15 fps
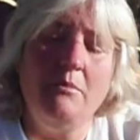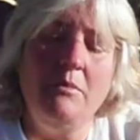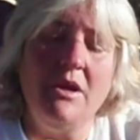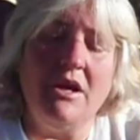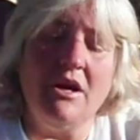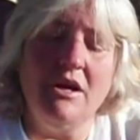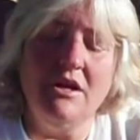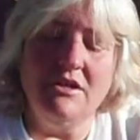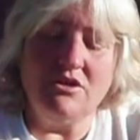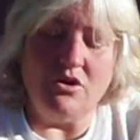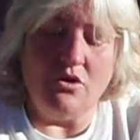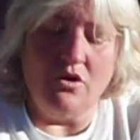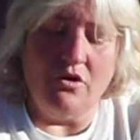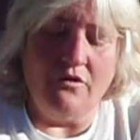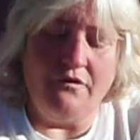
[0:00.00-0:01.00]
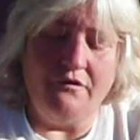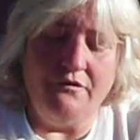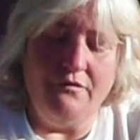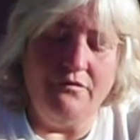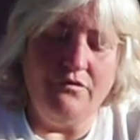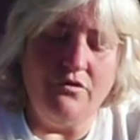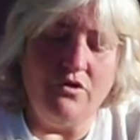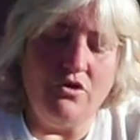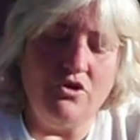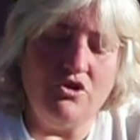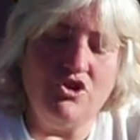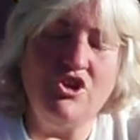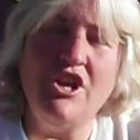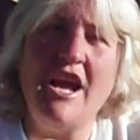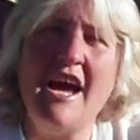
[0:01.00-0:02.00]
because
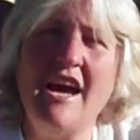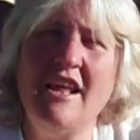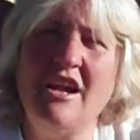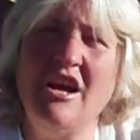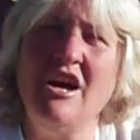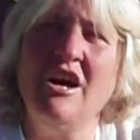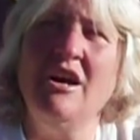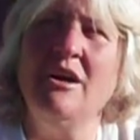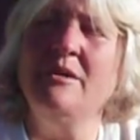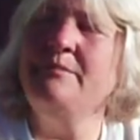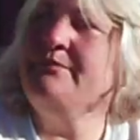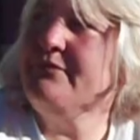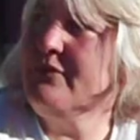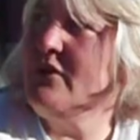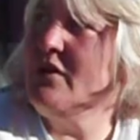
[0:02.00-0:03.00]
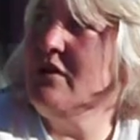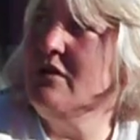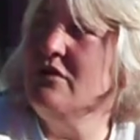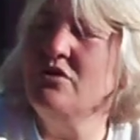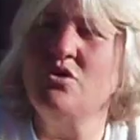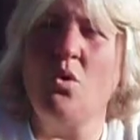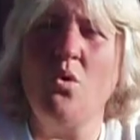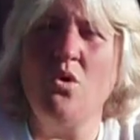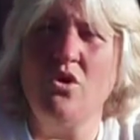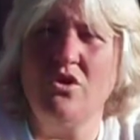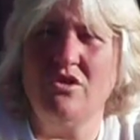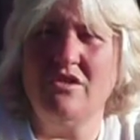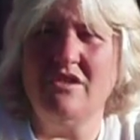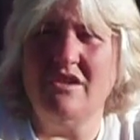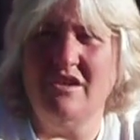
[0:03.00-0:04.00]
she had
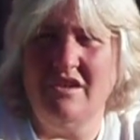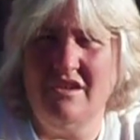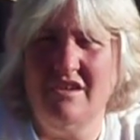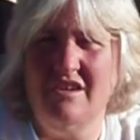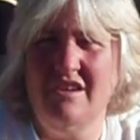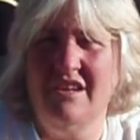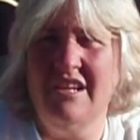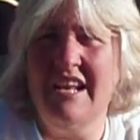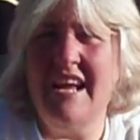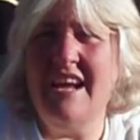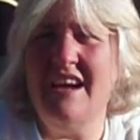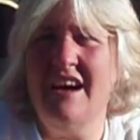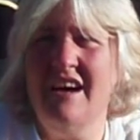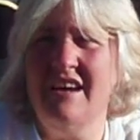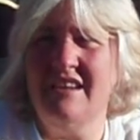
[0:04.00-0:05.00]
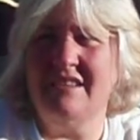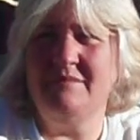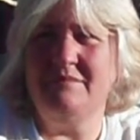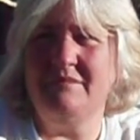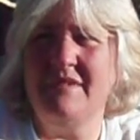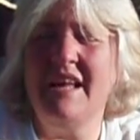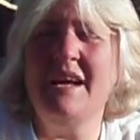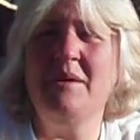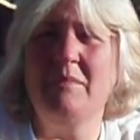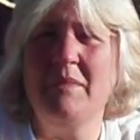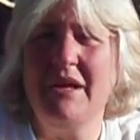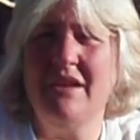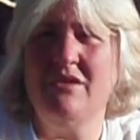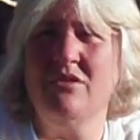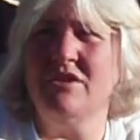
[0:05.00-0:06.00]
torn a
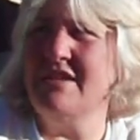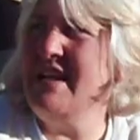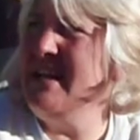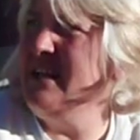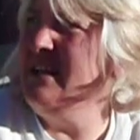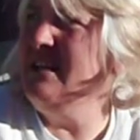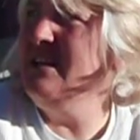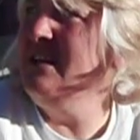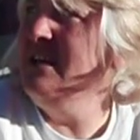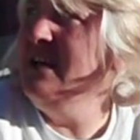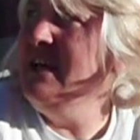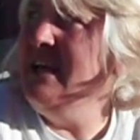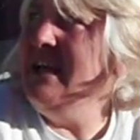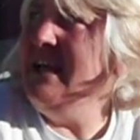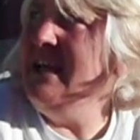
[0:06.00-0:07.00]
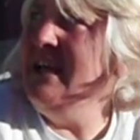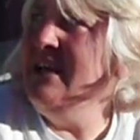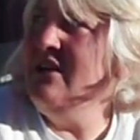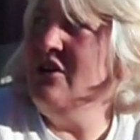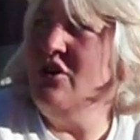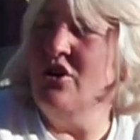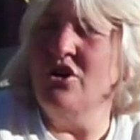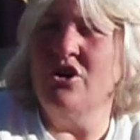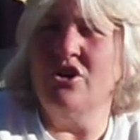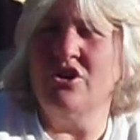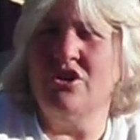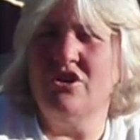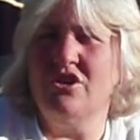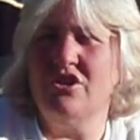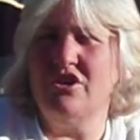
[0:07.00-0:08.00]
ligament or tendon in
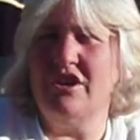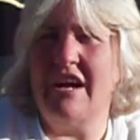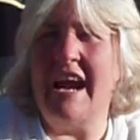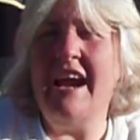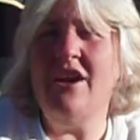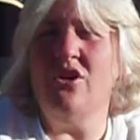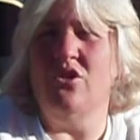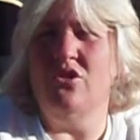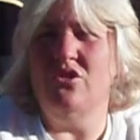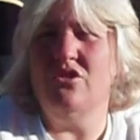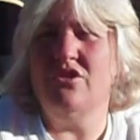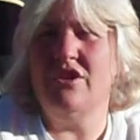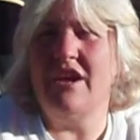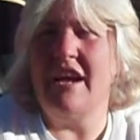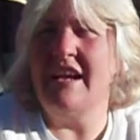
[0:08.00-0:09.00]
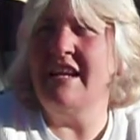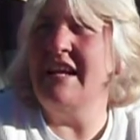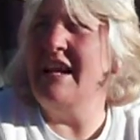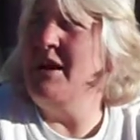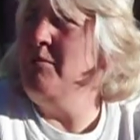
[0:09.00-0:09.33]
her ankle, and